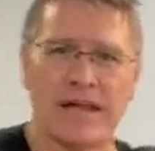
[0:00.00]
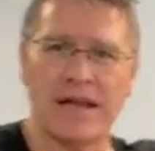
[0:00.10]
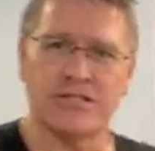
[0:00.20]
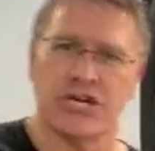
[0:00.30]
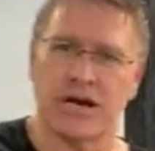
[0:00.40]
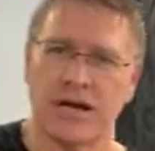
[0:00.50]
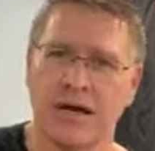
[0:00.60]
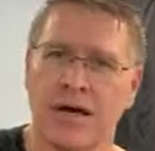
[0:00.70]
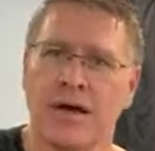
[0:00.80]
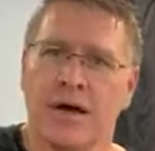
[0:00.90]
nunchuck,
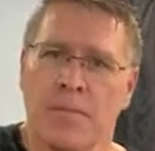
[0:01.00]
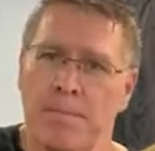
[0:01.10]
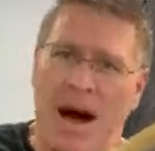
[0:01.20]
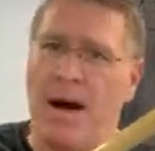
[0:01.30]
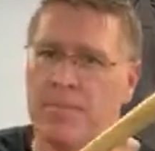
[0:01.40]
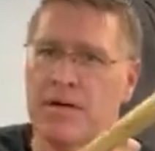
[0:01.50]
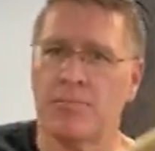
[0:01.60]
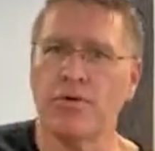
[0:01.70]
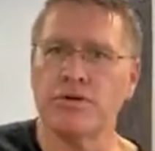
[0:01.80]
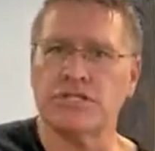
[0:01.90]
pop,
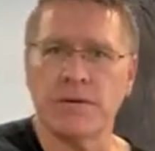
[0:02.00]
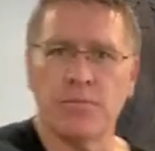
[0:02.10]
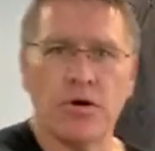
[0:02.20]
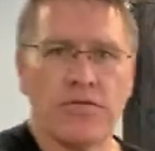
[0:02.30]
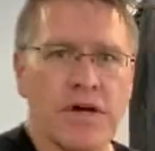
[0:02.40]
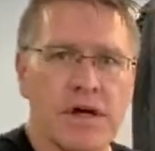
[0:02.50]
Bruce Lee move.